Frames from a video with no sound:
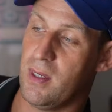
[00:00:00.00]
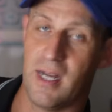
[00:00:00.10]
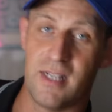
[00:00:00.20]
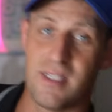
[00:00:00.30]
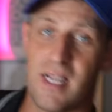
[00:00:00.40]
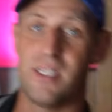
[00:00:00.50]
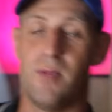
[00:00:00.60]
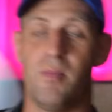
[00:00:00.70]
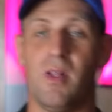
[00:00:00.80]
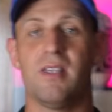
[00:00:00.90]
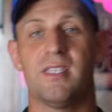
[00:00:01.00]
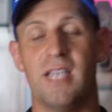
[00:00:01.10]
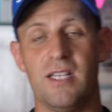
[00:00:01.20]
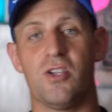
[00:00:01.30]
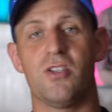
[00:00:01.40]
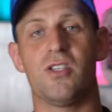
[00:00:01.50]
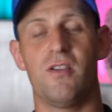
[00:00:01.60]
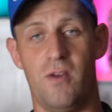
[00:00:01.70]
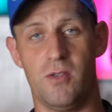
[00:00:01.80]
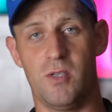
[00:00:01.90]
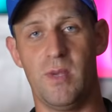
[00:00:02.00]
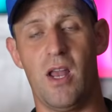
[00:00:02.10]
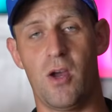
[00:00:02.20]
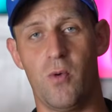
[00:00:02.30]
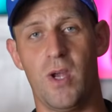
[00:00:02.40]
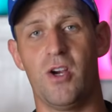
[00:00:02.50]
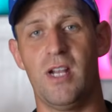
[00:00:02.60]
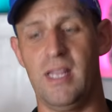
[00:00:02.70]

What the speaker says: And it's that simple. The sensors I found to be a lot quicker than